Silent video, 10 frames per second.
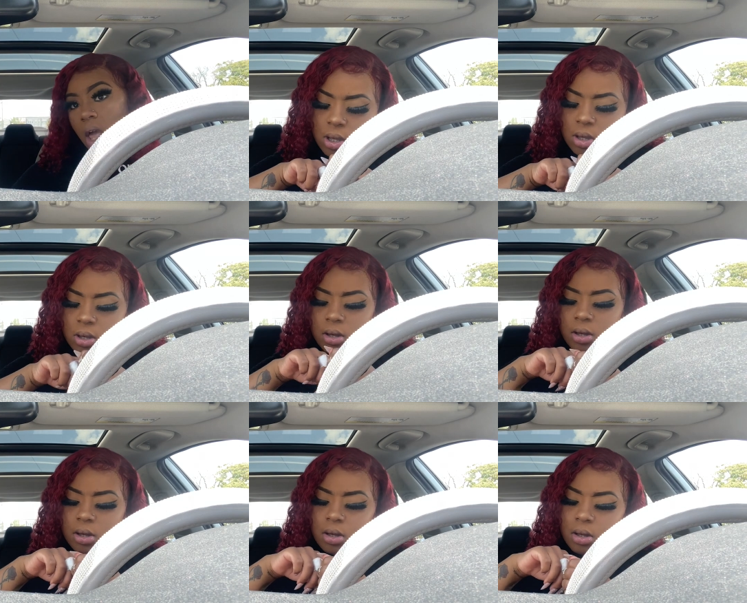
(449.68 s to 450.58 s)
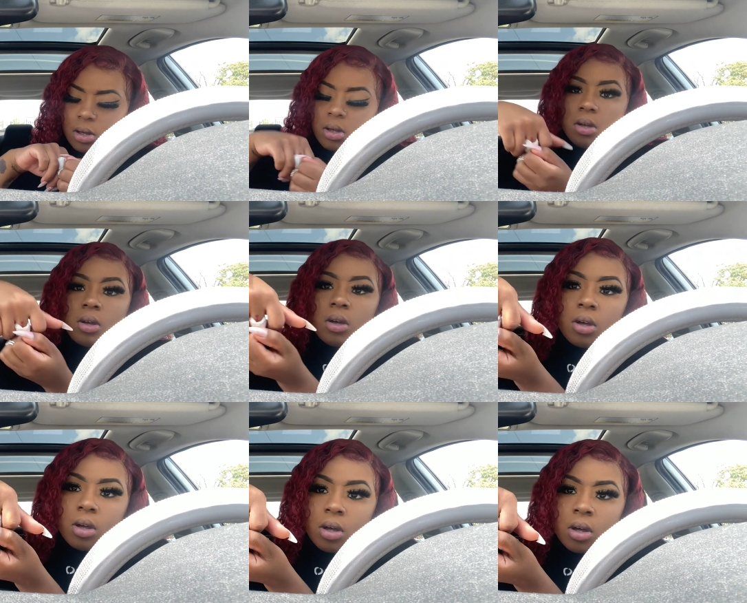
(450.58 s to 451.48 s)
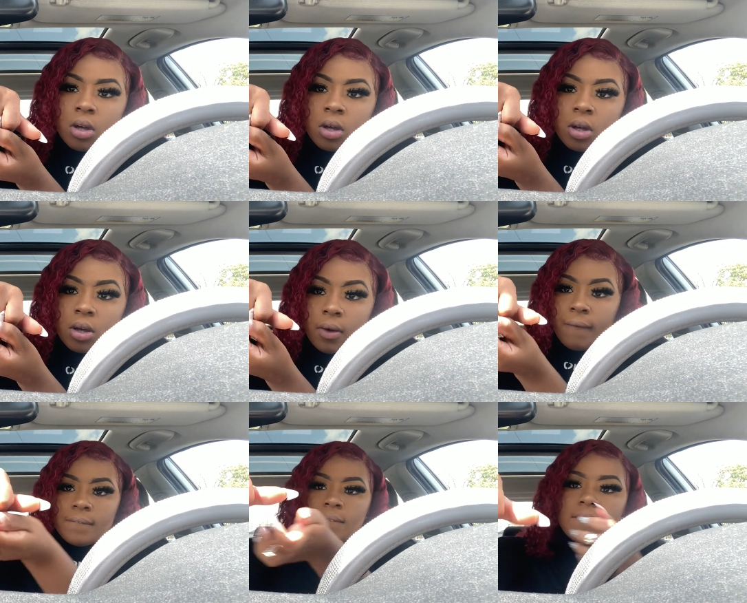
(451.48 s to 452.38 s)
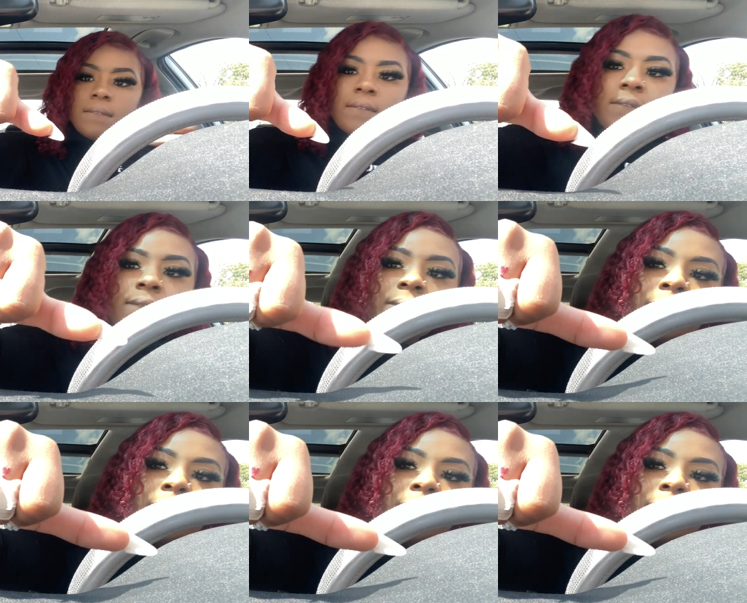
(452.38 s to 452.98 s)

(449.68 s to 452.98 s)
Nobody speaks.